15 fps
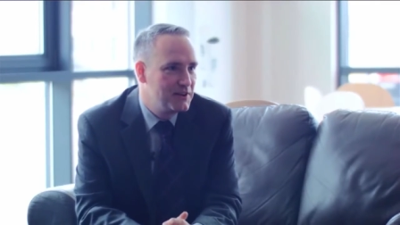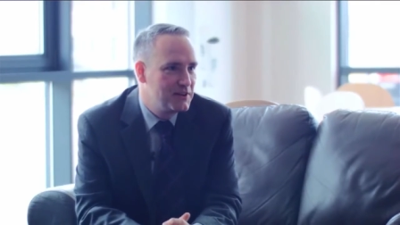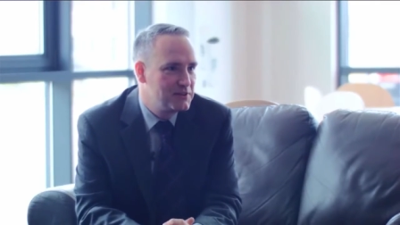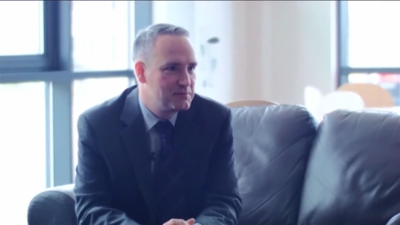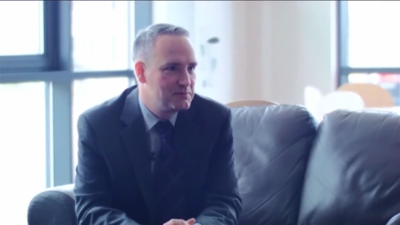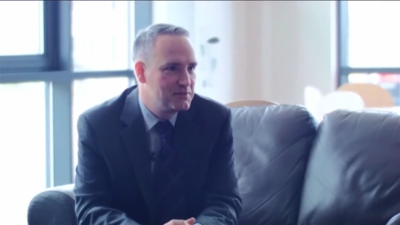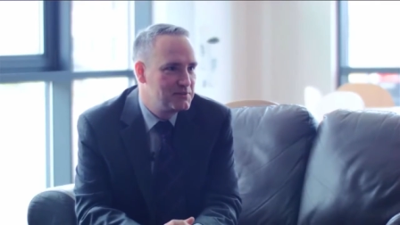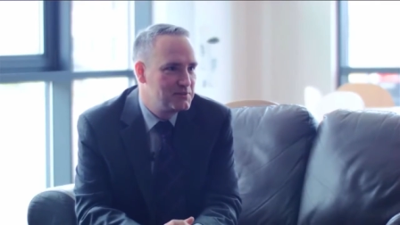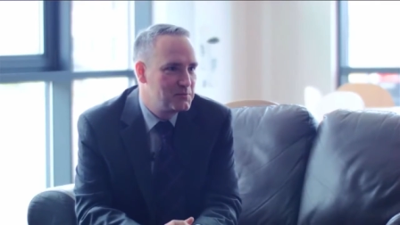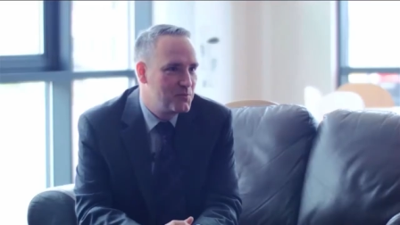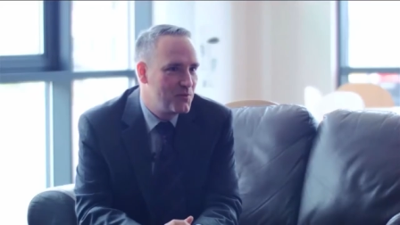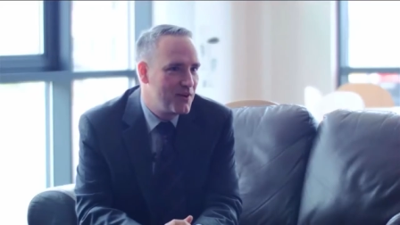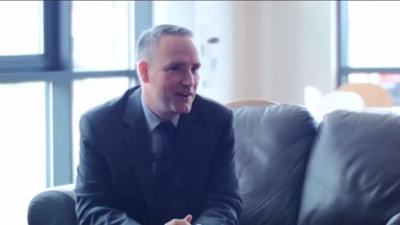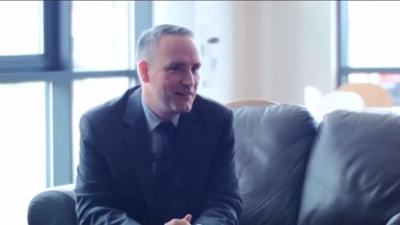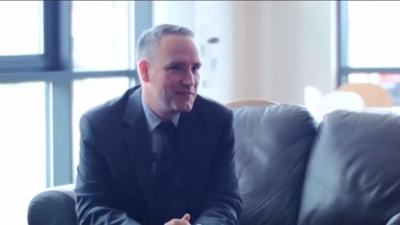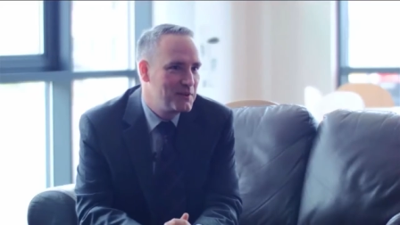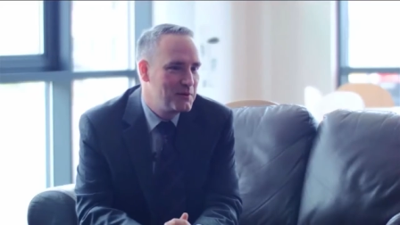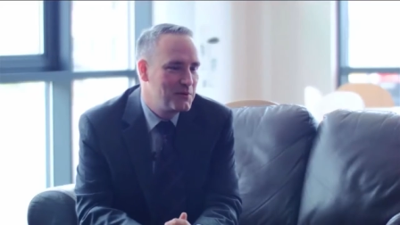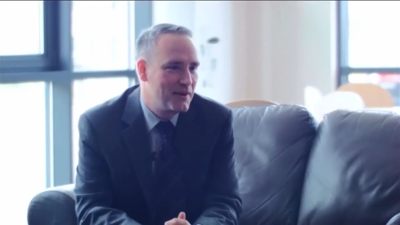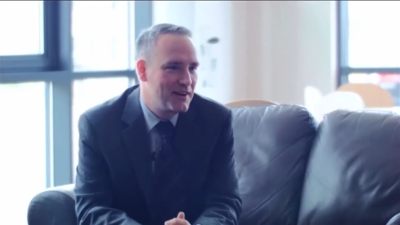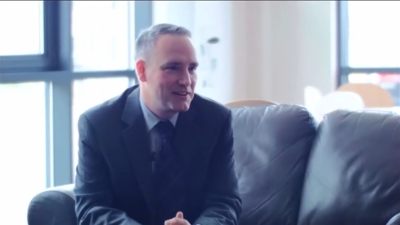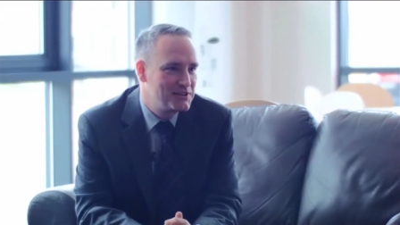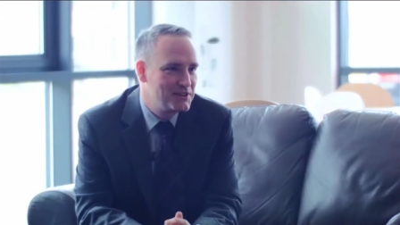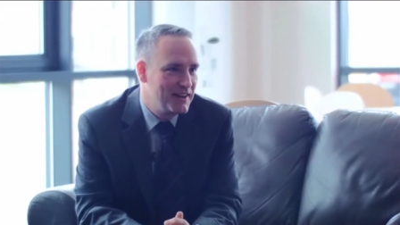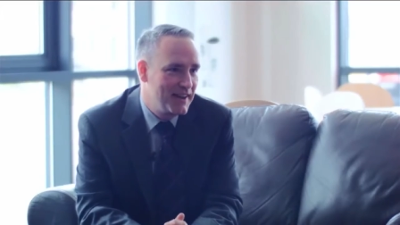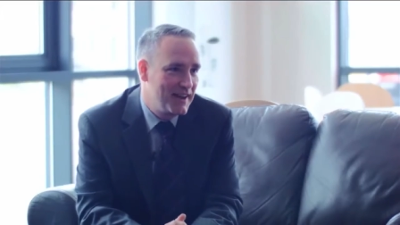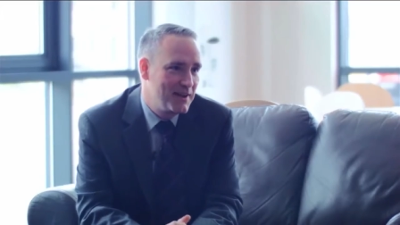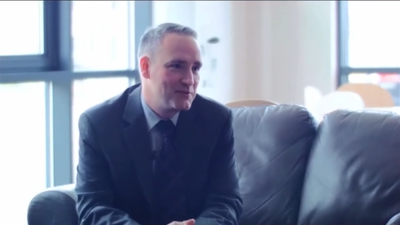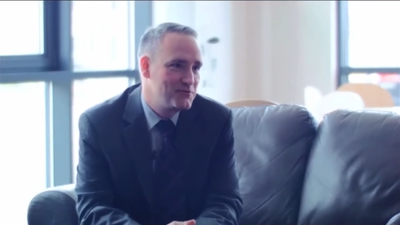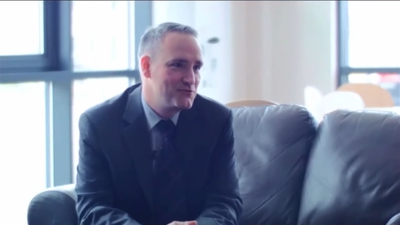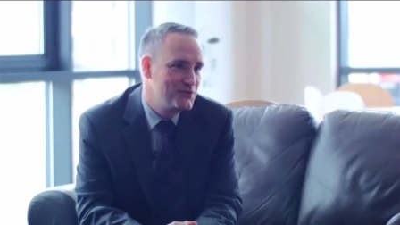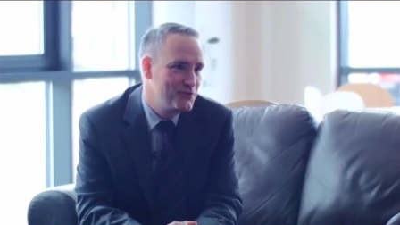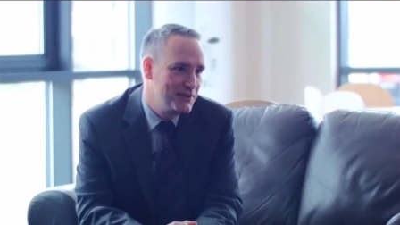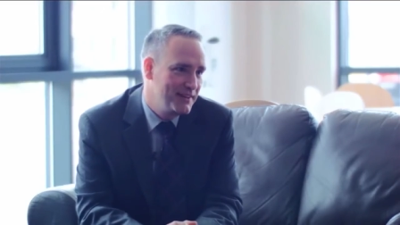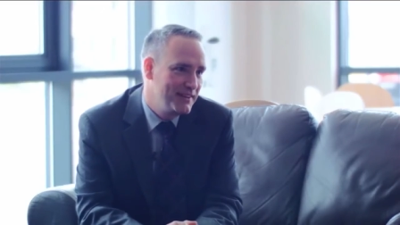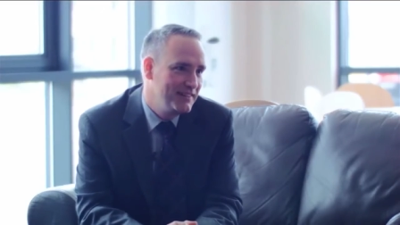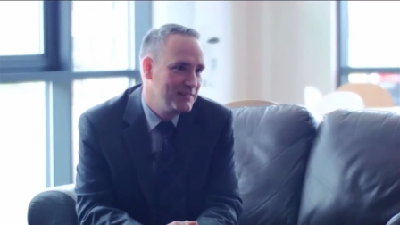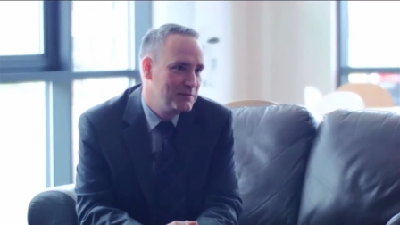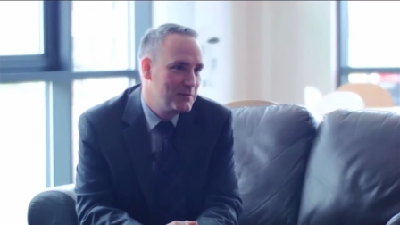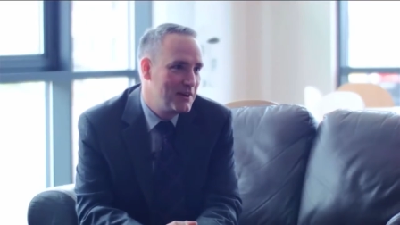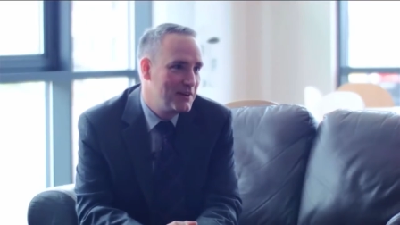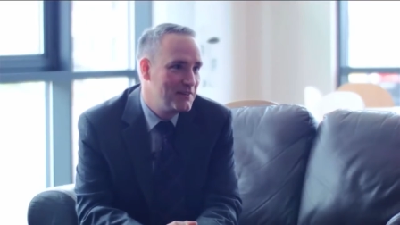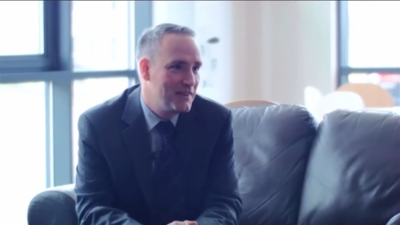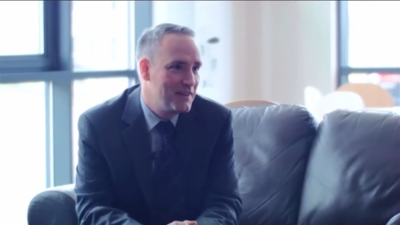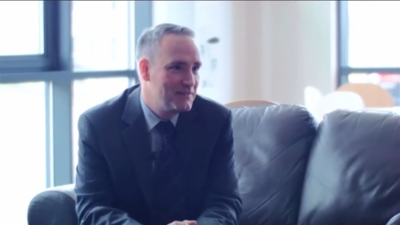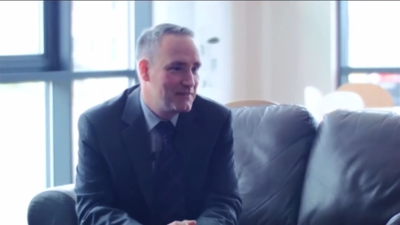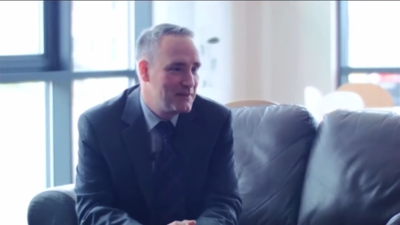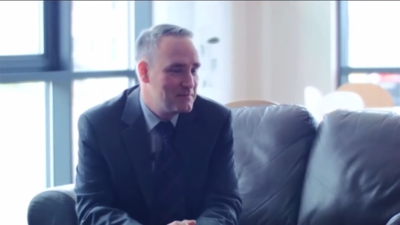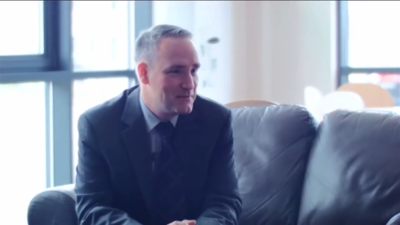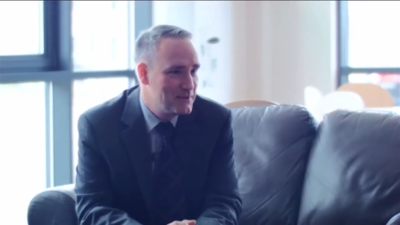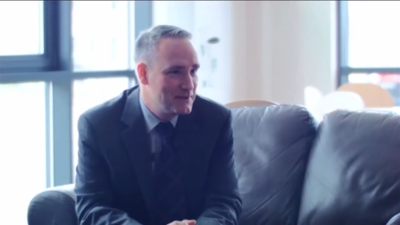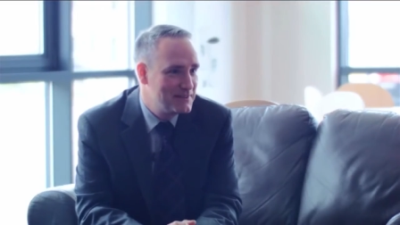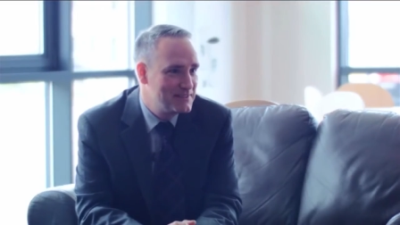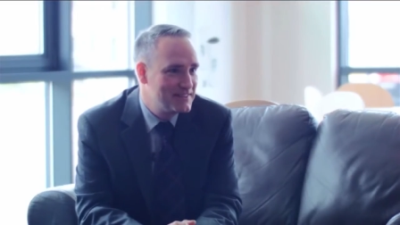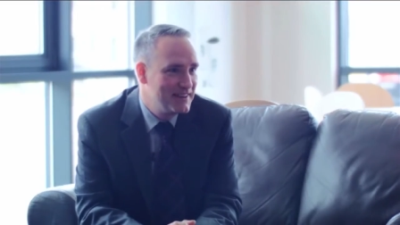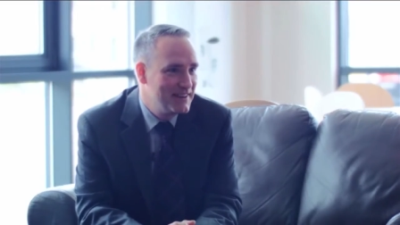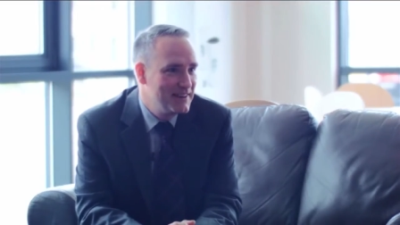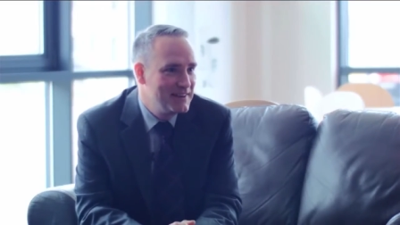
husband and wife, who were actually out running wearing their Fitbugs.